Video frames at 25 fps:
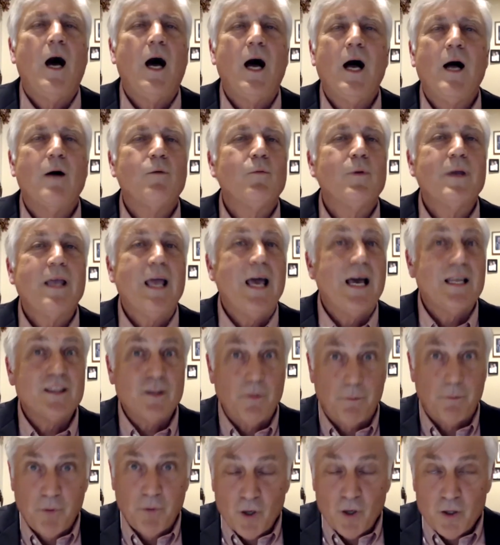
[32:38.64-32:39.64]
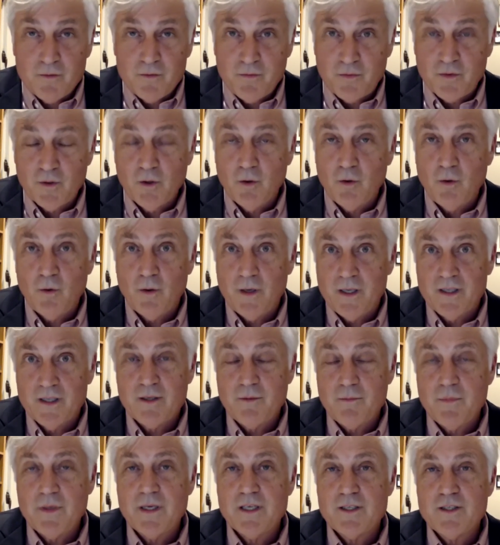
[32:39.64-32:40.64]
We had the bird flu in the
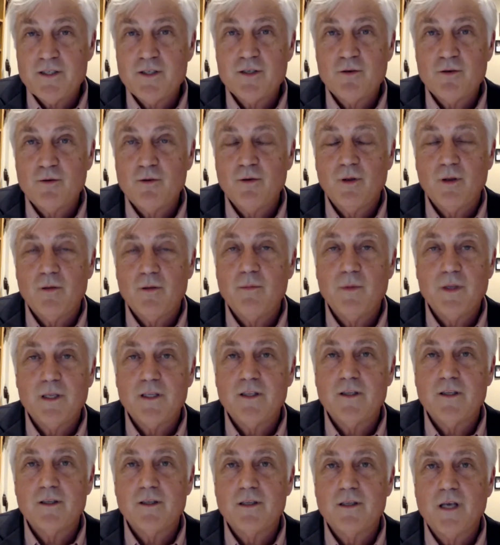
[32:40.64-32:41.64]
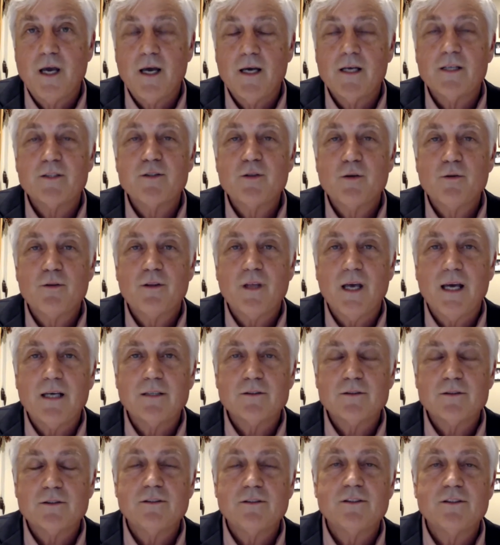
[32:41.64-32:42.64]
mid
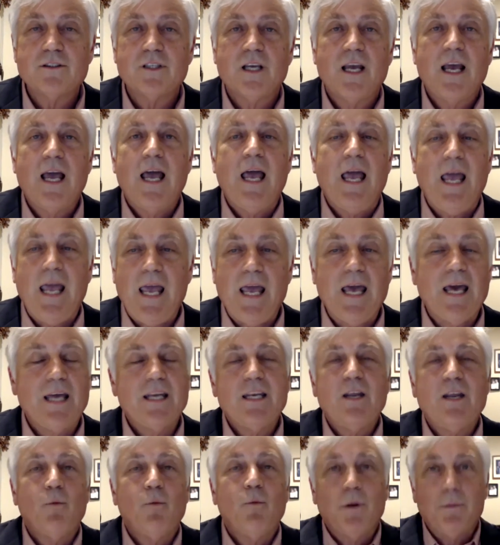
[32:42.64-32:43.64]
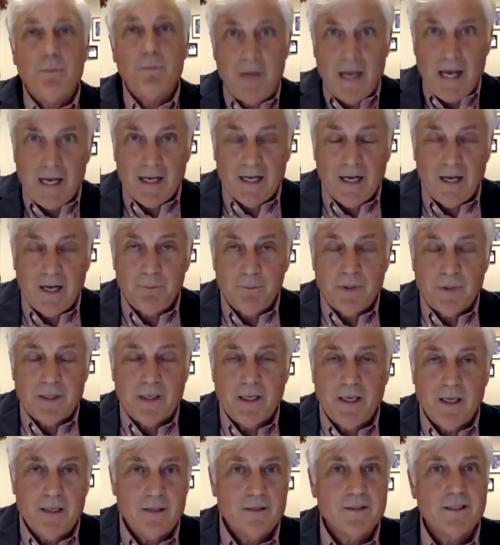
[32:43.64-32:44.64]
2000s, and it went back up
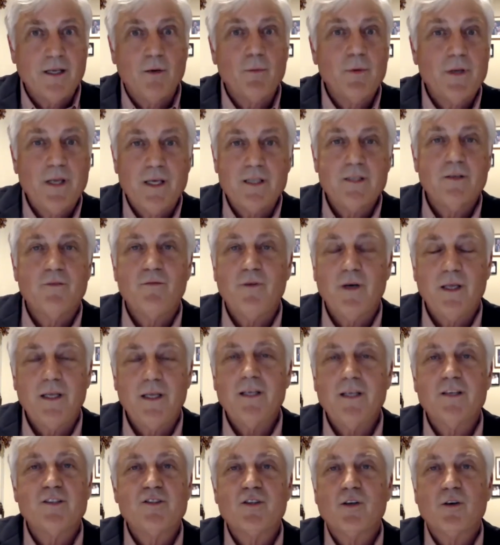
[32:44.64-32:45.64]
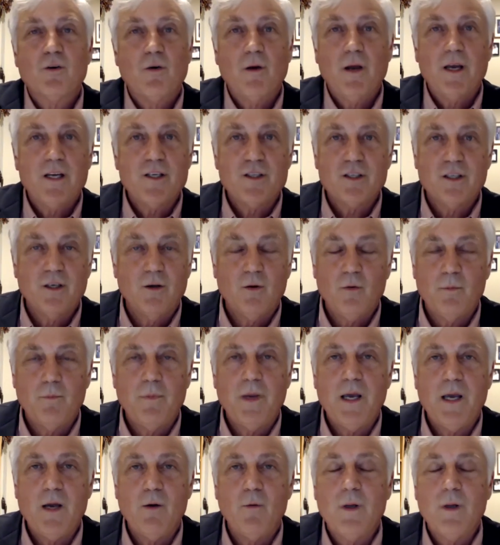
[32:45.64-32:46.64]
again. Then we had the financial crash, and
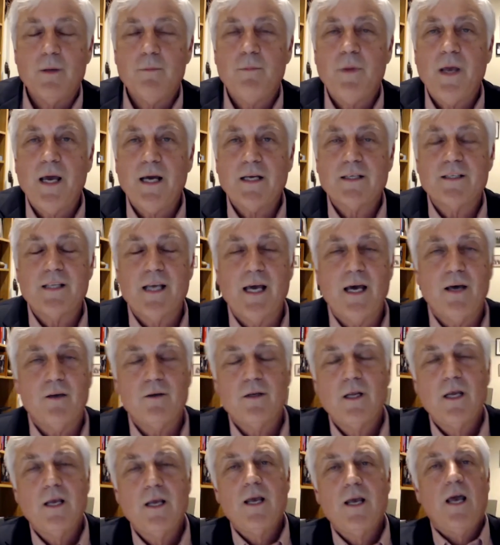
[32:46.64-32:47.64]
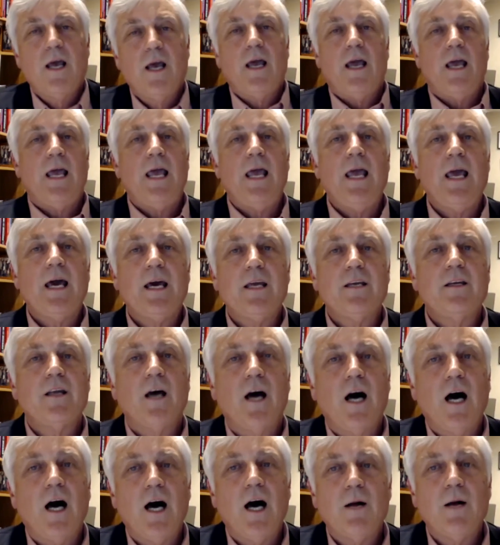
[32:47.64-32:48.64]
it went back down. And
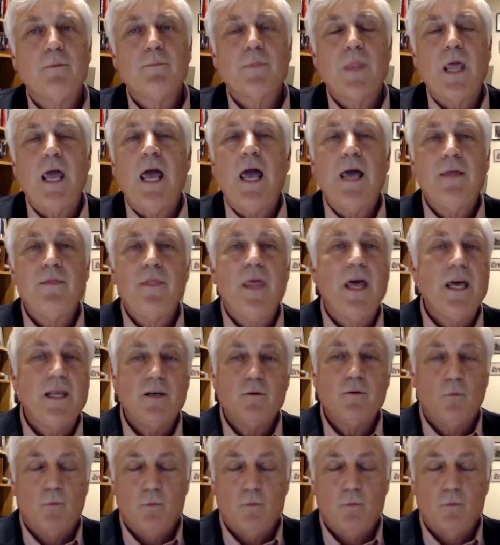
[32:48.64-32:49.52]
then